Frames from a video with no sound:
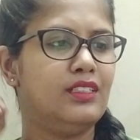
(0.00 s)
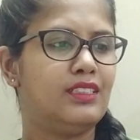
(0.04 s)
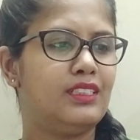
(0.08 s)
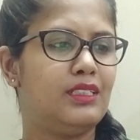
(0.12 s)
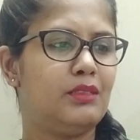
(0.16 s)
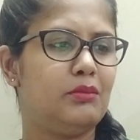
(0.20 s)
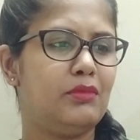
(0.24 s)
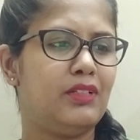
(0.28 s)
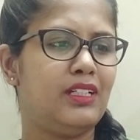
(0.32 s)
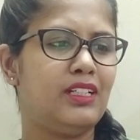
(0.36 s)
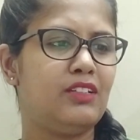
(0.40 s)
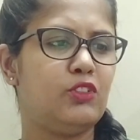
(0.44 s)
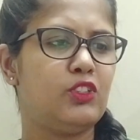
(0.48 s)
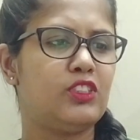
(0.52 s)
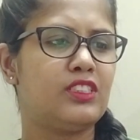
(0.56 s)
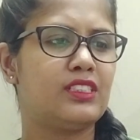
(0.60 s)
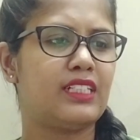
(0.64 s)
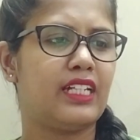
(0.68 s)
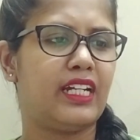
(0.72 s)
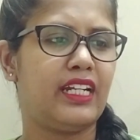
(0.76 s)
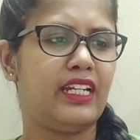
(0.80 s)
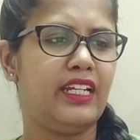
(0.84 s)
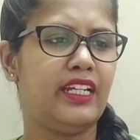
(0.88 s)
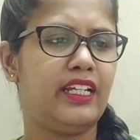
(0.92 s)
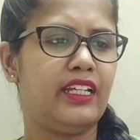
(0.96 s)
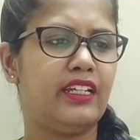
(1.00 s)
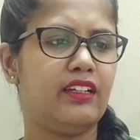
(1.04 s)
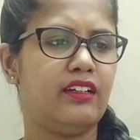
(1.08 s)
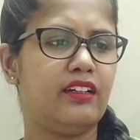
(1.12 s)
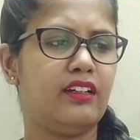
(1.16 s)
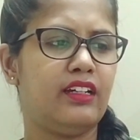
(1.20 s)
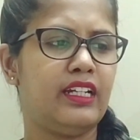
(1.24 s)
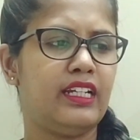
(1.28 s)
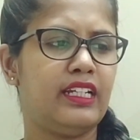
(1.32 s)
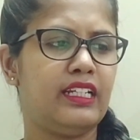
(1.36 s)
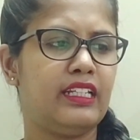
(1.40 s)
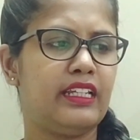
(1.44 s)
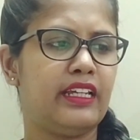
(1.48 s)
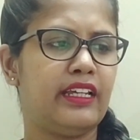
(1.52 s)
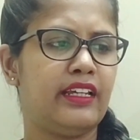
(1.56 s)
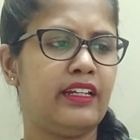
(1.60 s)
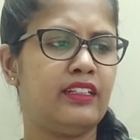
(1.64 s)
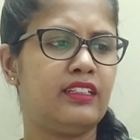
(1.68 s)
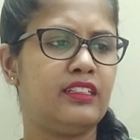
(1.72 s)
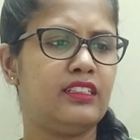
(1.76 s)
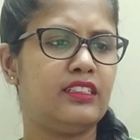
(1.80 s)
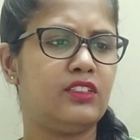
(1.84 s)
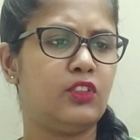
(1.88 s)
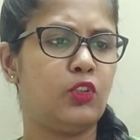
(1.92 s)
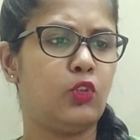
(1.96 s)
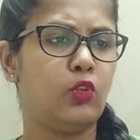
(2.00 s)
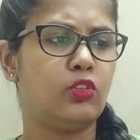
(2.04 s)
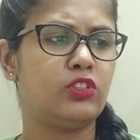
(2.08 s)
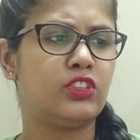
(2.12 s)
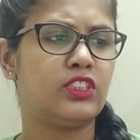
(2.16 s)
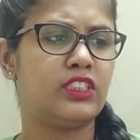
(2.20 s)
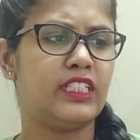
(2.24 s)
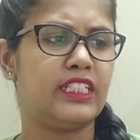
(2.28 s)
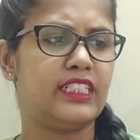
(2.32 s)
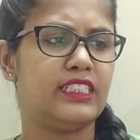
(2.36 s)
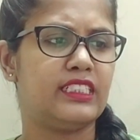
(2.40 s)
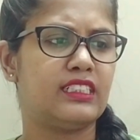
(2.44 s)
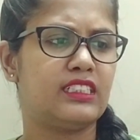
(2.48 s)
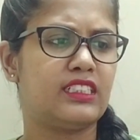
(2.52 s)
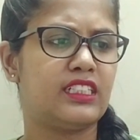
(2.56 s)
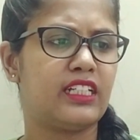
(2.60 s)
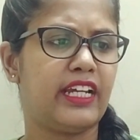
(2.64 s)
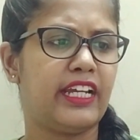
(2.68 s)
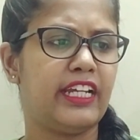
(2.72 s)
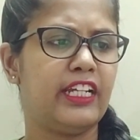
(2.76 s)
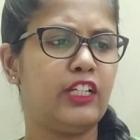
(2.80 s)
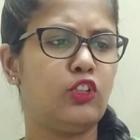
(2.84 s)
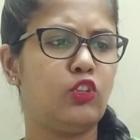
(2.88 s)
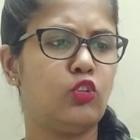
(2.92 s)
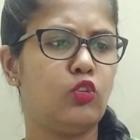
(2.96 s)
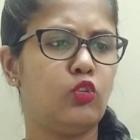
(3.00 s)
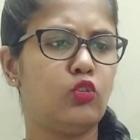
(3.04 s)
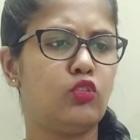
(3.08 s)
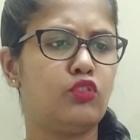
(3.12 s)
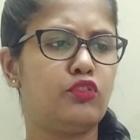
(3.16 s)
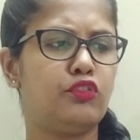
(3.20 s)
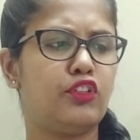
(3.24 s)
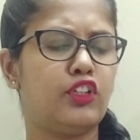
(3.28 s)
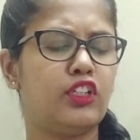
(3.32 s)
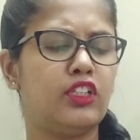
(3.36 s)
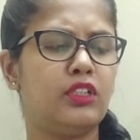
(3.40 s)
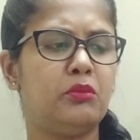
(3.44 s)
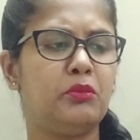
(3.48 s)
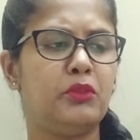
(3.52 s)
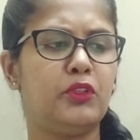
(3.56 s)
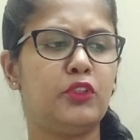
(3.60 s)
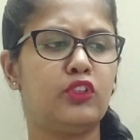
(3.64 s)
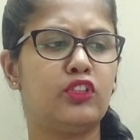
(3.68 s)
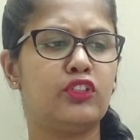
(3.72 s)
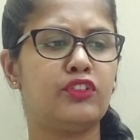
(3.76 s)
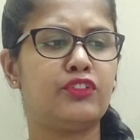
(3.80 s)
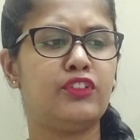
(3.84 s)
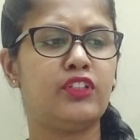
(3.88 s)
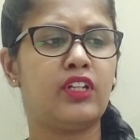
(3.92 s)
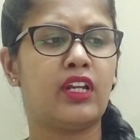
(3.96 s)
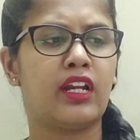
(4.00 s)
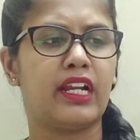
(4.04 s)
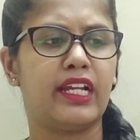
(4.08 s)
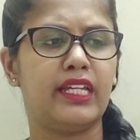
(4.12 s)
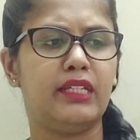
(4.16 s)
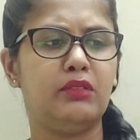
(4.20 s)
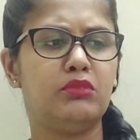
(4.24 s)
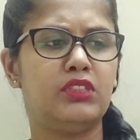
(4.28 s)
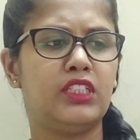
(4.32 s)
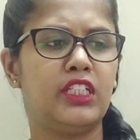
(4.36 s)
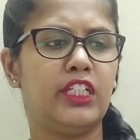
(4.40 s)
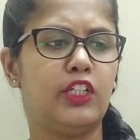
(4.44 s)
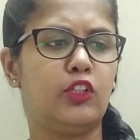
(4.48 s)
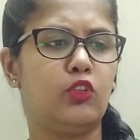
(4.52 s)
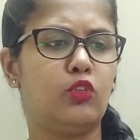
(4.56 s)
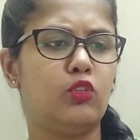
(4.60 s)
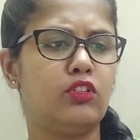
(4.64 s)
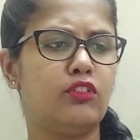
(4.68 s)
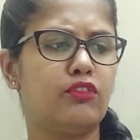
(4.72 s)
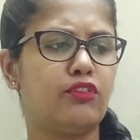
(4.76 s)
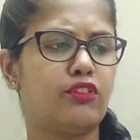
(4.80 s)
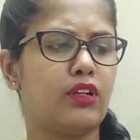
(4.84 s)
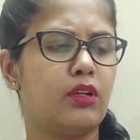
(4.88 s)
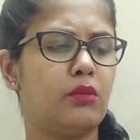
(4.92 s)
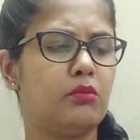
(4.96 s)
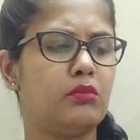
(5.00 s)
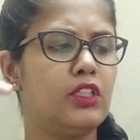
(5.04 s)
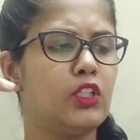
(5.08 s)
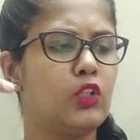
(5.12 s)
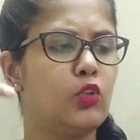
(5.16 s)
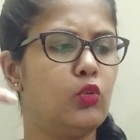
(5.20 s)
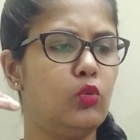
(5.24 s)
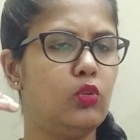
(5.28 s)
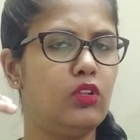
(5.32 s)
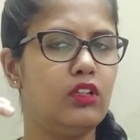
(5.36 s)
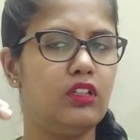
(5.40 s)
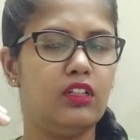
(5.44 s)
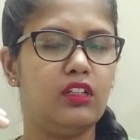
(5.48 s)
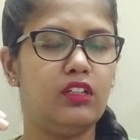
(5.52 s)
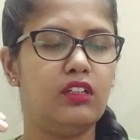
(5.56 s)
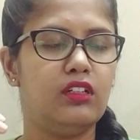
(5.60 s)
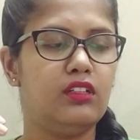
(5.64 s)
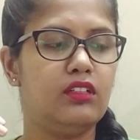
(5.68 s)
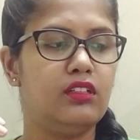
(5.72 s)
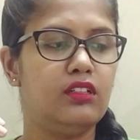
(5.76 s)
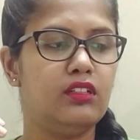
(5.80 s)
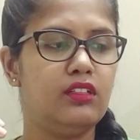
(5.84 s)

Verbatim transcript: Simar was running here and there those days, trying to look for the beautiful rhymes he could from the Google.